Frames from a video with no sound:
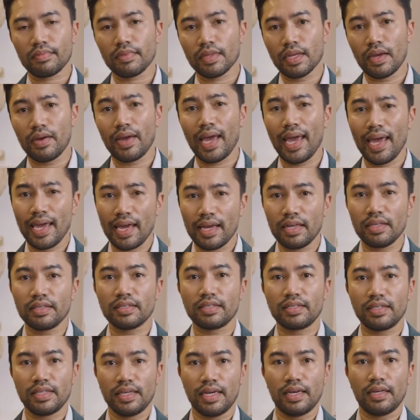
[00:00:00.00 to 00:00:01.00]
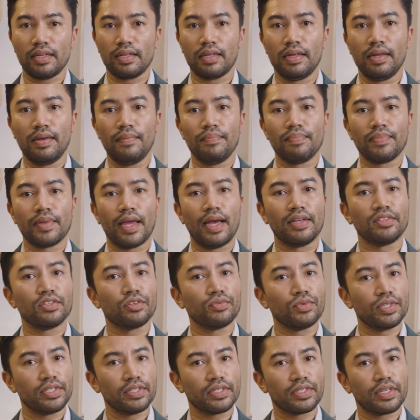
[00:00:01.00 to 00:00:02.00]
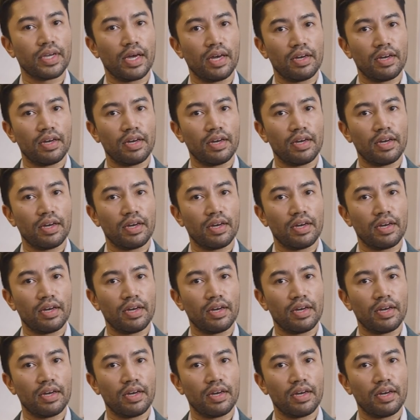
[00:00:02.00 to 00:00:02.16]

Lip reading: Now, ALCL has a risk